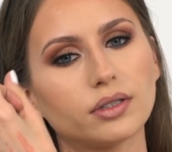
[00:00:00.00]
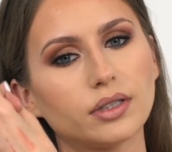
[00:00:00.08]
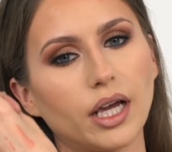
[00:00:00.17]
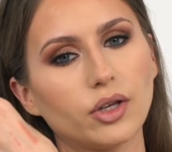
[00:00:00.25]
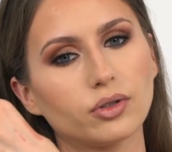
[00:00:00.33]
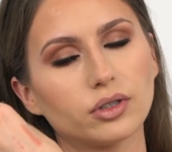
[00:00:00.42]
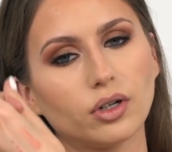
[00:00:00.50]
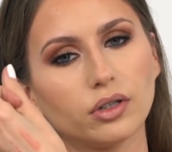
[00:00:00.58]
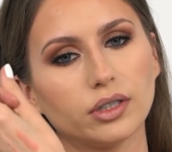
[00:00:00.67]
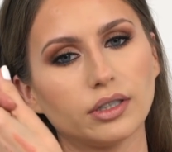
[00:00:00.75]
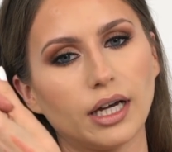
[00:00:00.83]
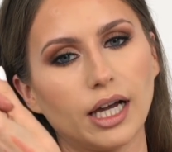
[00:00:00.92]
I use it all
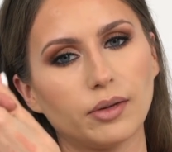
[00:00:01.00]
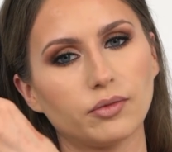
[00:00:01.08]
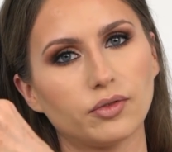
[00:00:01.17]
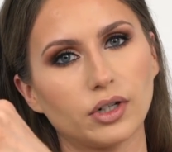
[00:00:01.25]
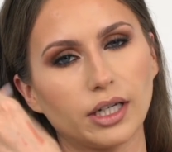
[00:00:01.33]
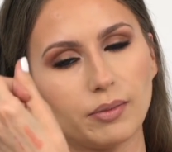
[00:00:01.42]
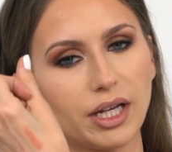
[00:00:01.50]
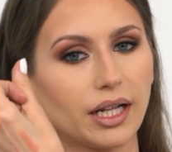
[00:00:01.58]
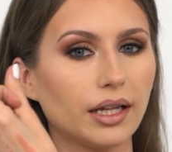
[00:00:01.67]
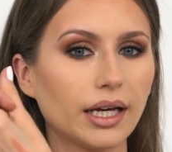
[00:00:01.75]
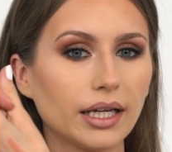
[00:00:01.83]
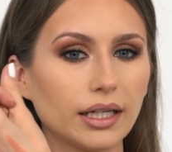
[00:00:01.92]
the time for like my
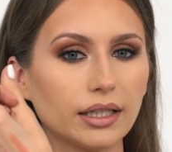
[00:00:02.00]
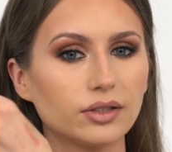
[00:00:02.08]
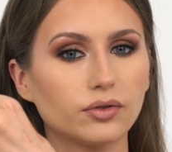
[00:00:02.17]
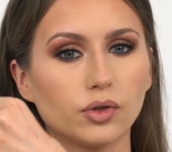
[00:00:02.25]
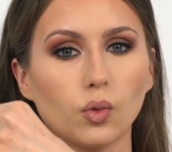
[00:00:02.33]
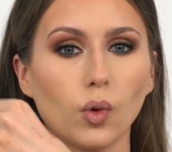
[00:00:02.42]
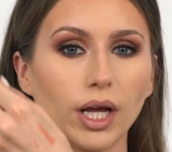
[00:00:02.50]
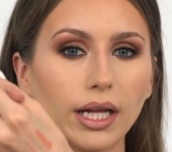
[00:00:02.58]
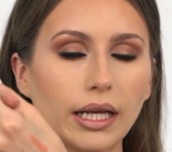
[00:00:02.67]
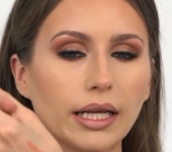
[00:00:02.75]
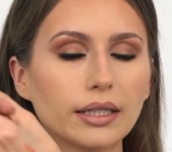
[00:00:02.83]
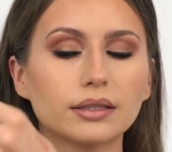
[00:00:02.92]
clients, for
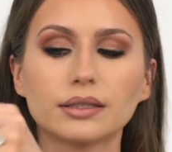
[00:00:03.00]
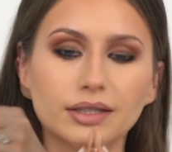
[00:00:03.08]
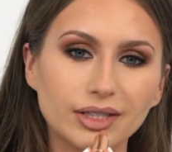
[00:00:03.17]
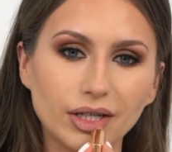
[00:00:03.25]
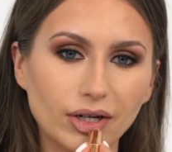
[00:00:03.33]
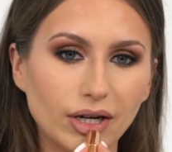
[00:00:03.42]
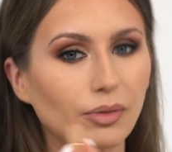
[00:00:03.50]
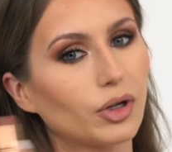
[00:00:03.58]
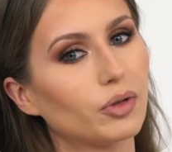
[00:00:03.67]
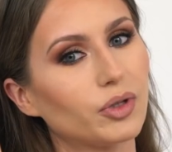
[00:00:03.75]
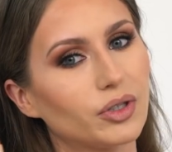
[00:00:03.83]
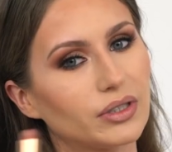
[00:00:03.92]
weddings, so I'm
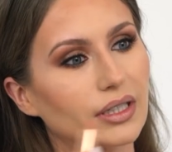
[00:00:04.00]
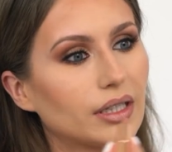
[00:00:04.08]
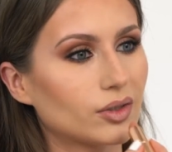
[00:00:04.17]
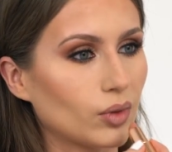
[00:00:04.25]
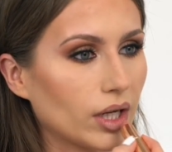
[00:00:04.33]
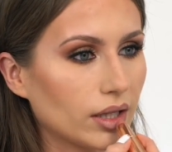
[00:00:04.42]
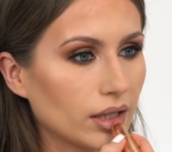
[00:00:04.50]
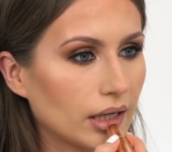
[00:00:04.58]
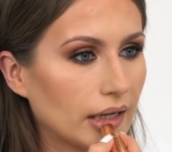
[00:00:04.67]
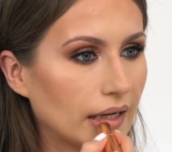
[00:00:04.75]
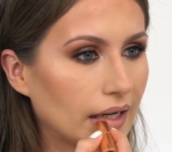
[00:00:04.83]
gonna be using this one.